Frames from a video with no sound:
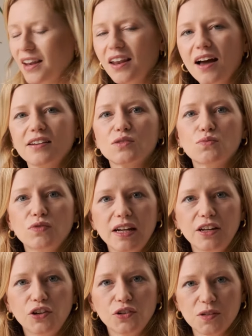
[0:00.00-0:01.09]
that line is
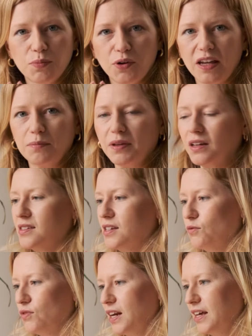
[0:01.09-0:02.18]
really good to put in because
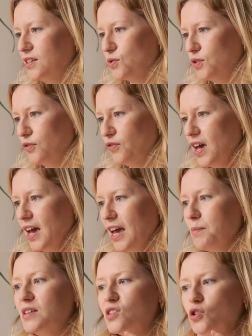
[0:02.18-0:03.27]
it really sort of,
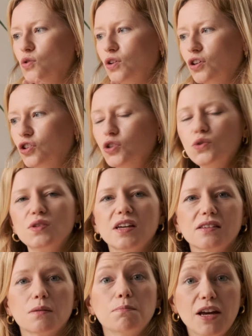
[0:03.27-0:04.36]
it means that you can use it
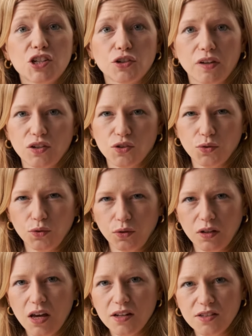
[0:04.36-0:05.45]
as a measuring
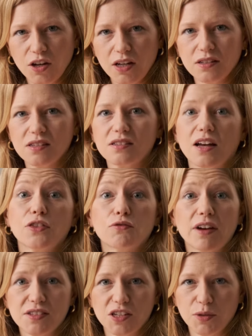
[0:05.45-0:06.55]
tool to understand the
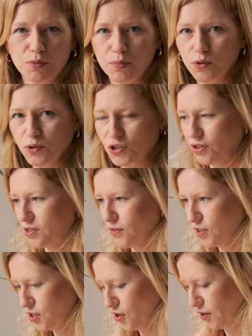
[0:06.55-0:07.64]
rest of the proportions
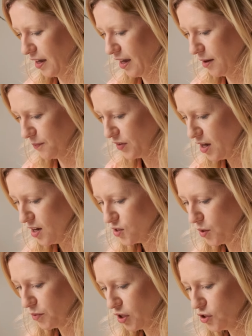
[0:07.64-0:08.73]
of the donkey.
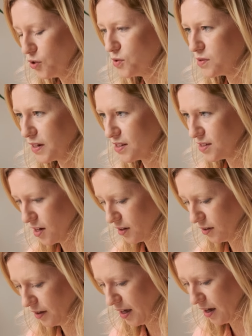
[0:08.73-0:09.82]
So I'm going to use my
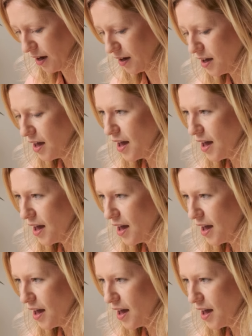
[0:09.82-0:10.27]
circle here